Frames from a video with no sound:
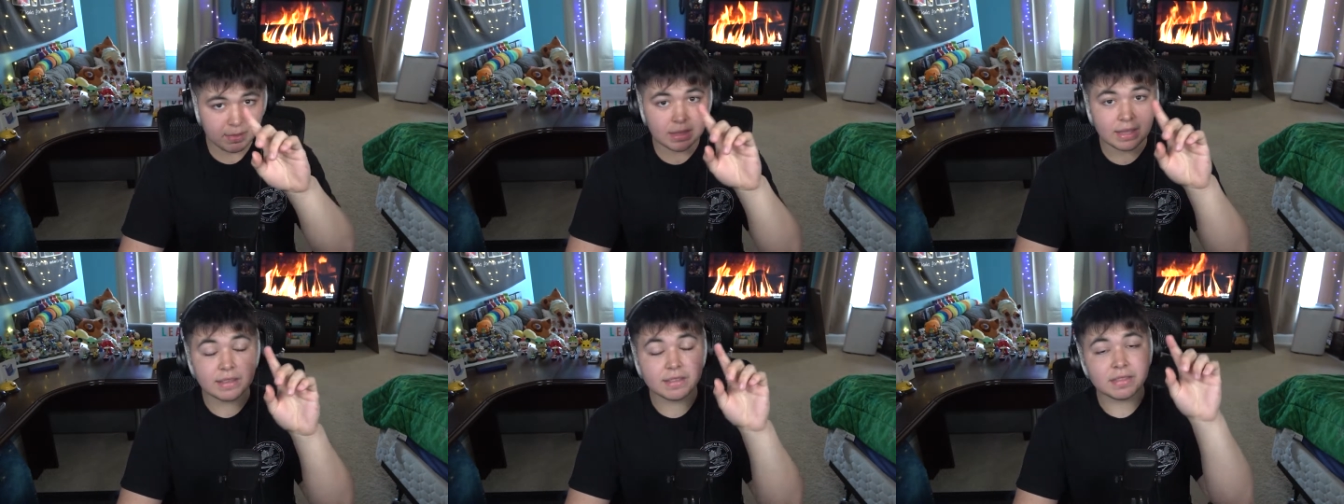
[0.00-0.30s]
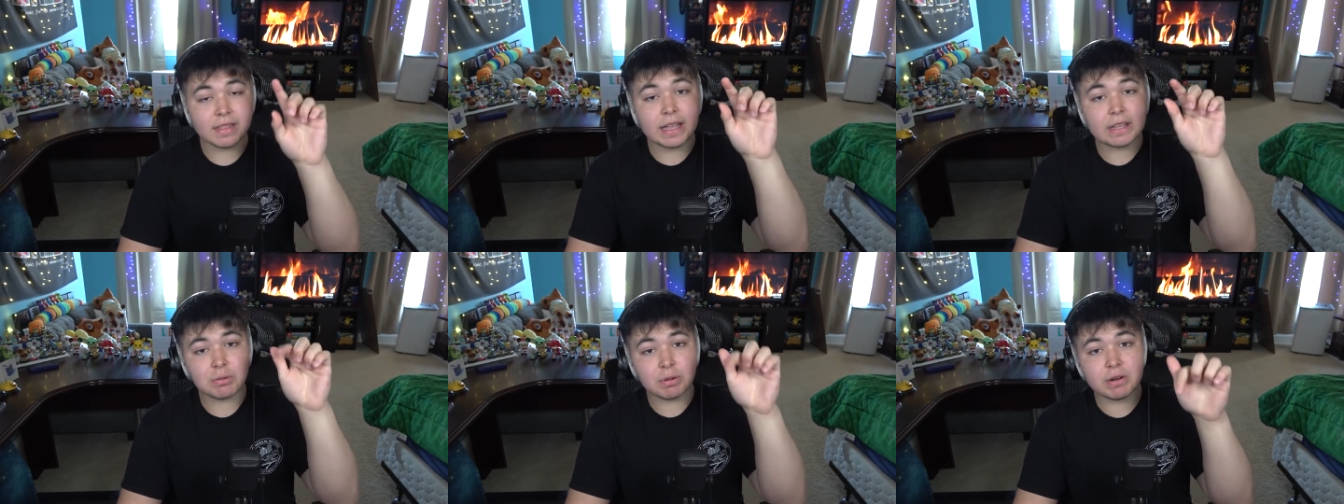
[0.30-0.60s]
And
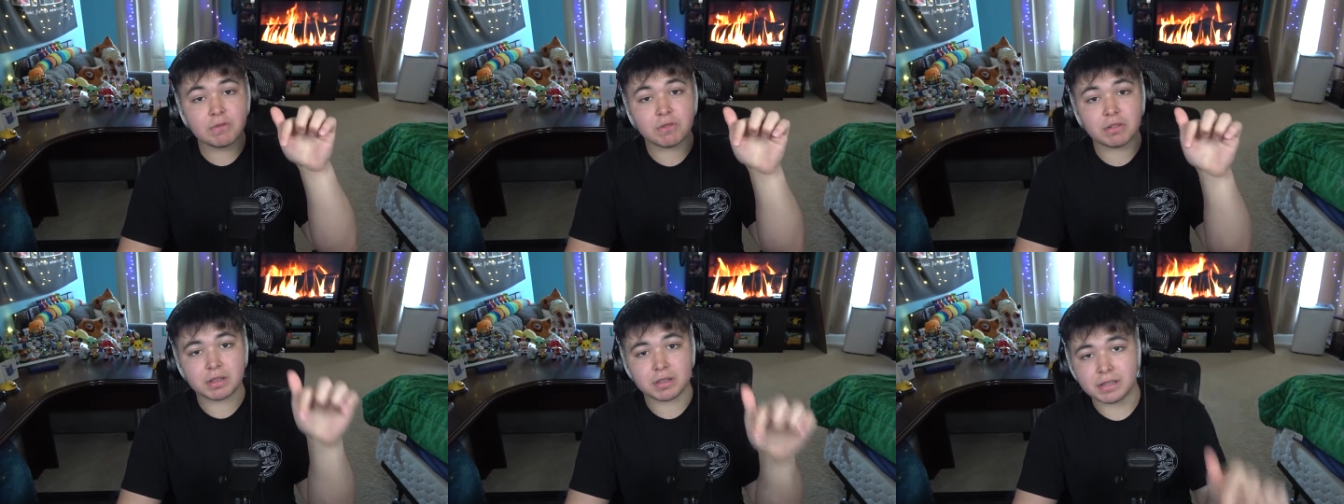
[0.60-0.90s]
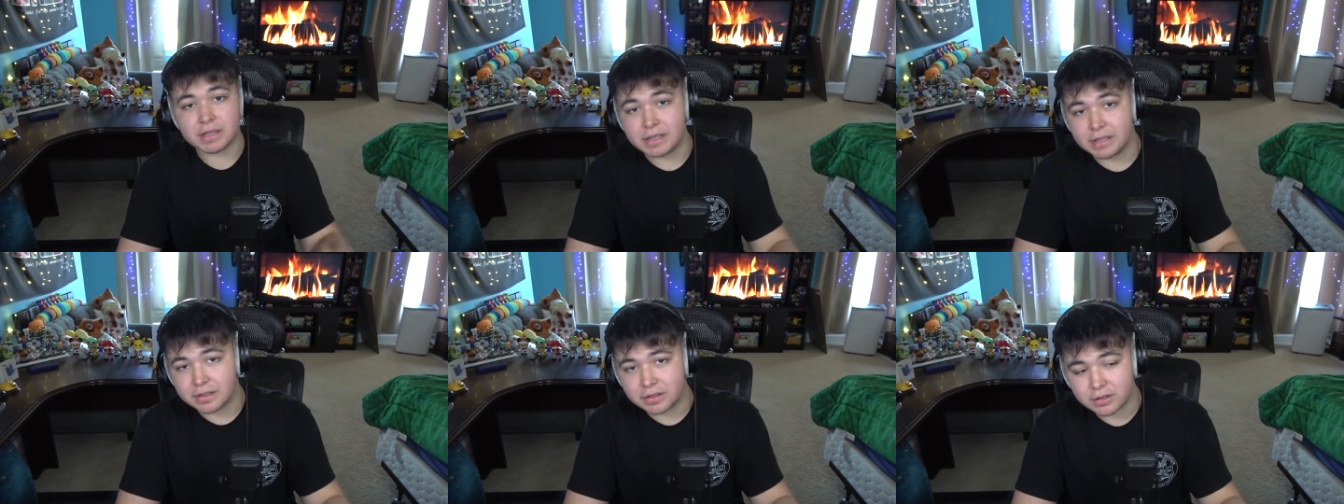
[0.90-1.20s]
that's when it
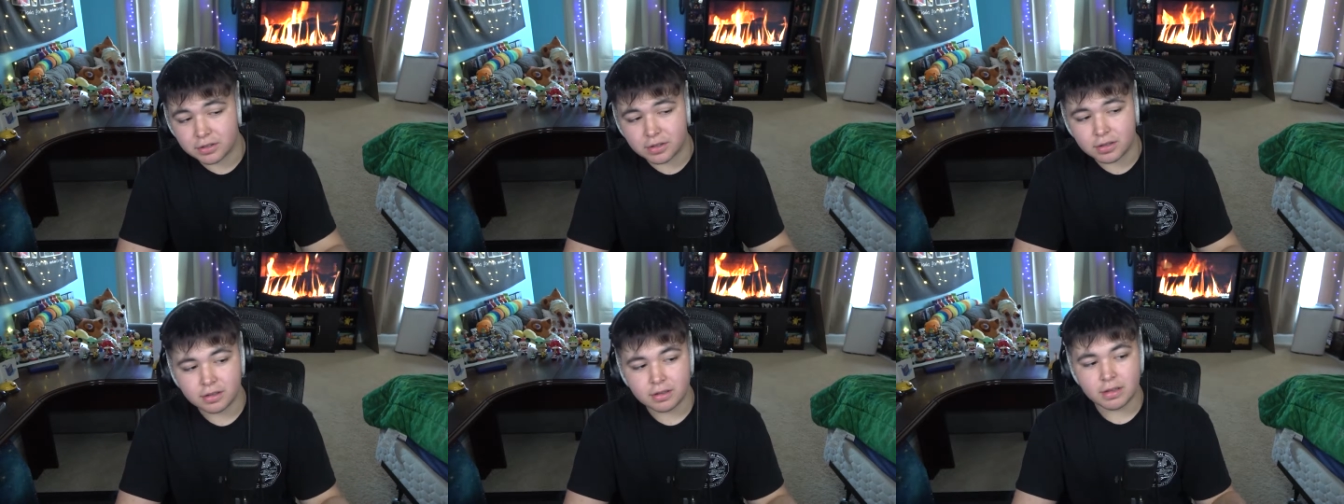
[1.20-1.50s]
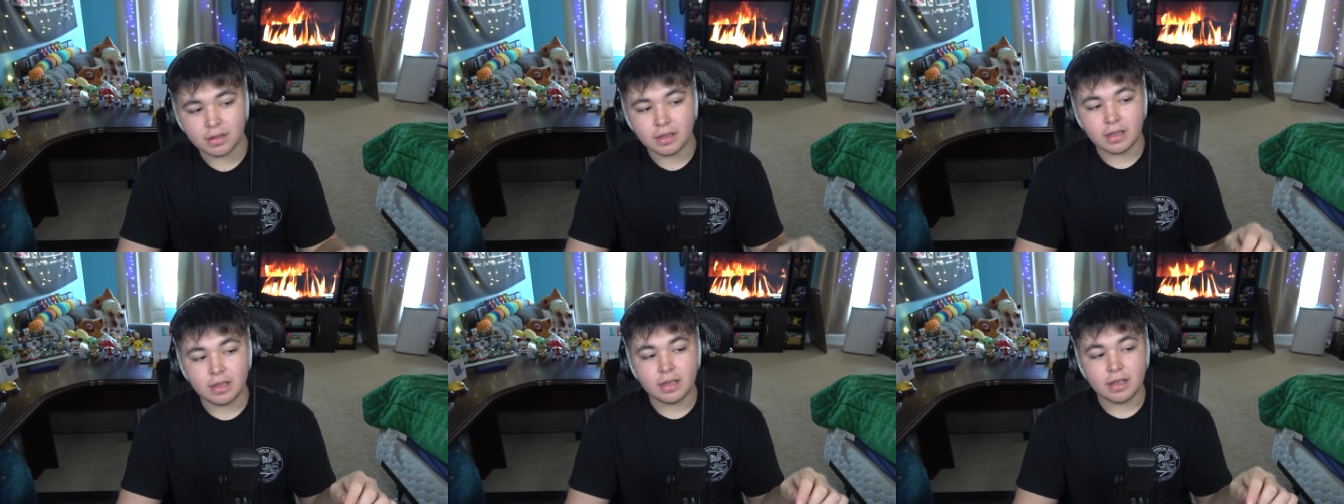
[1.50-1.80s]
released.
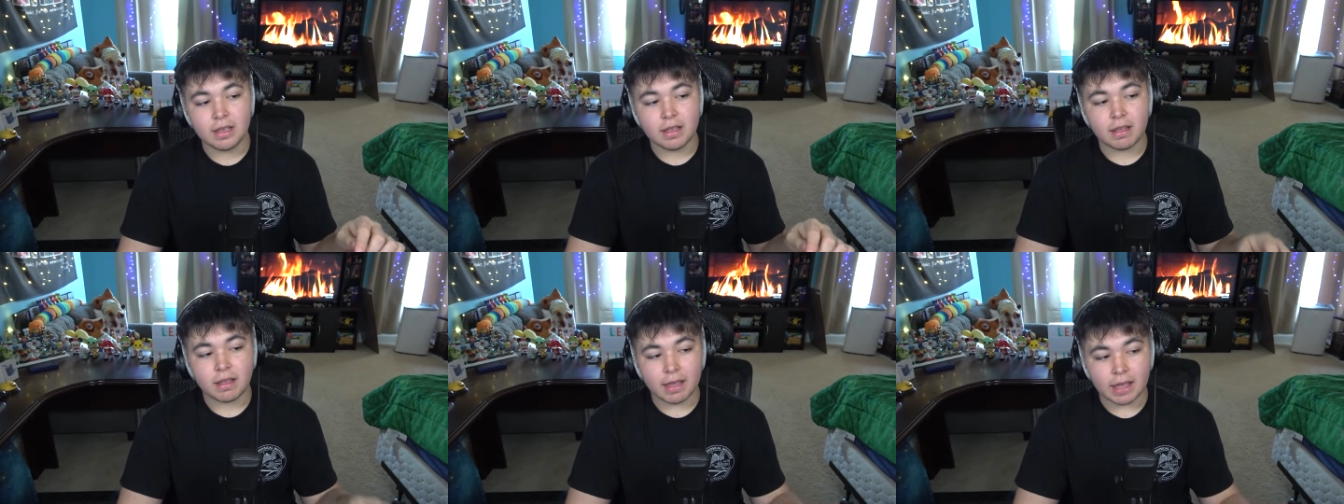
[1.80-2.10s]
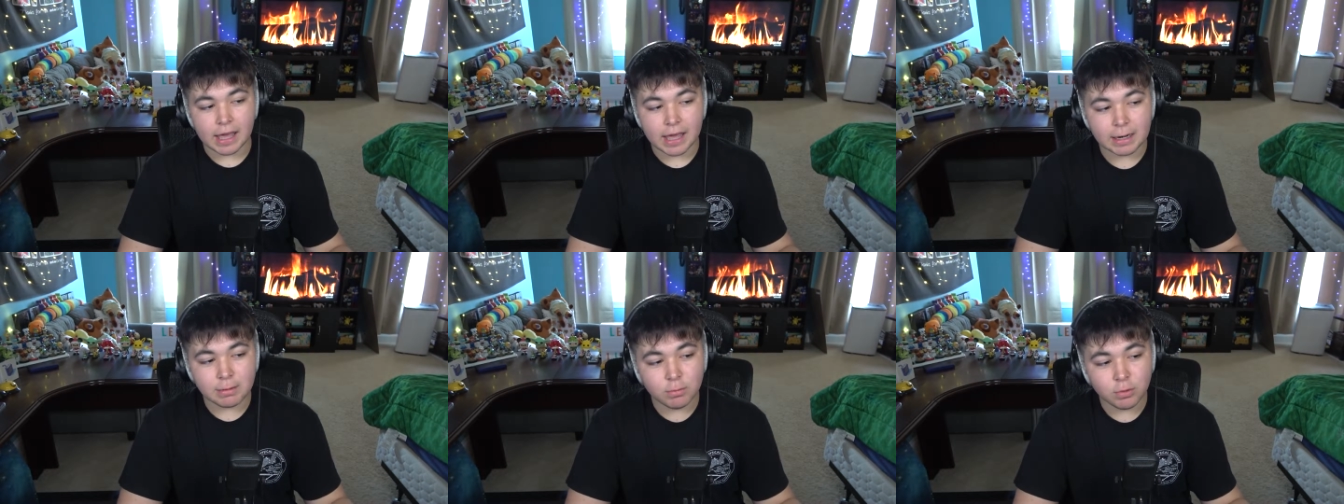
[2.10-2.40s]

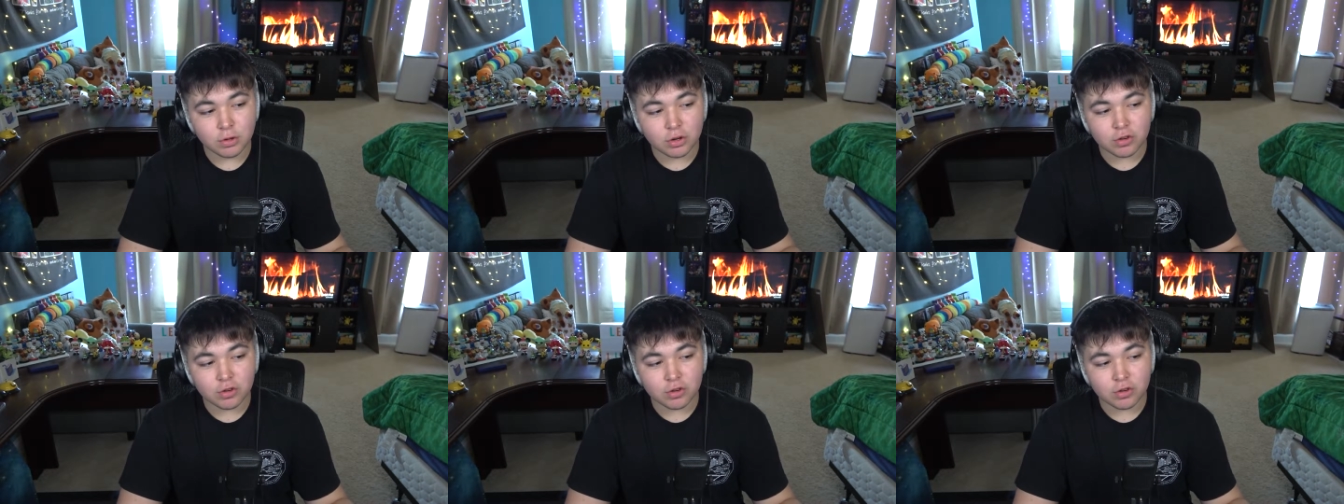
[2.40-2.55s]
Animal